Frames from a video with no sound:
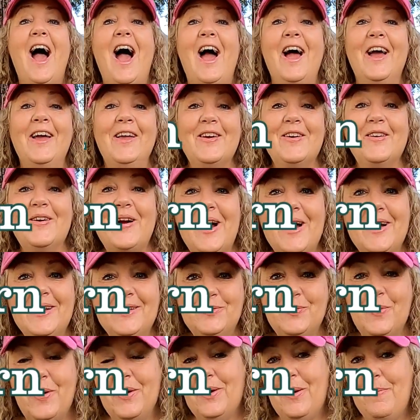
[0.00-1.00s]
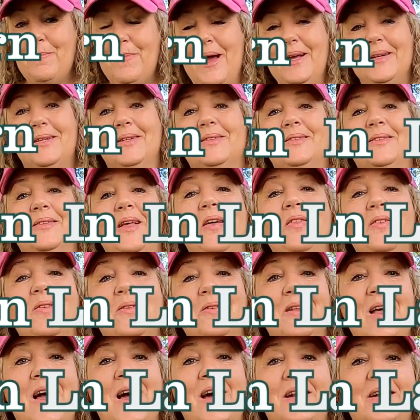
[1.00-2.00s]
Hey you guys, welcome back to
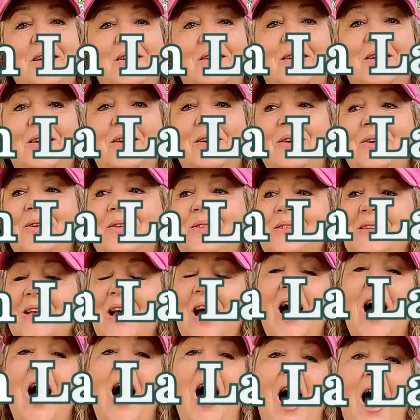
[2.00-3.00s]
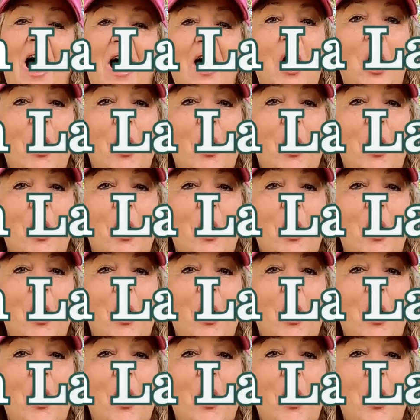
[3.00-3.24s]
Southern Latitudes. I